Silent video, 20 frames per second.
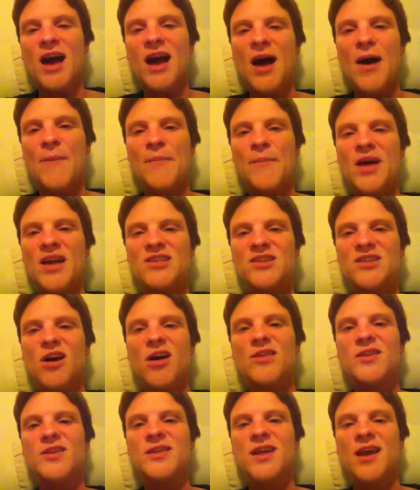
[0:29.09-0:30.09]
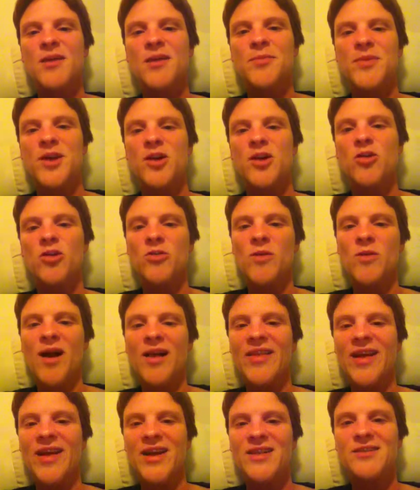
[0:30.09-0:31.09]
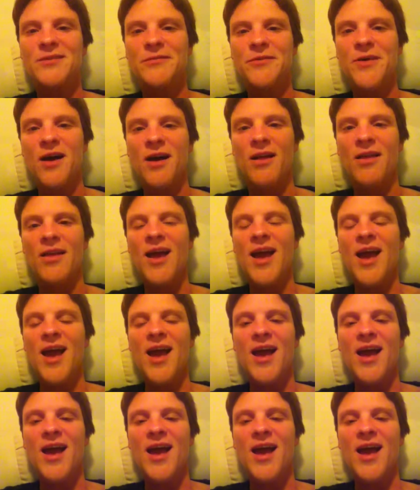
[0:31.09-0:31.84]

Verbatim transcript: um, adults can be Cruella de Vil.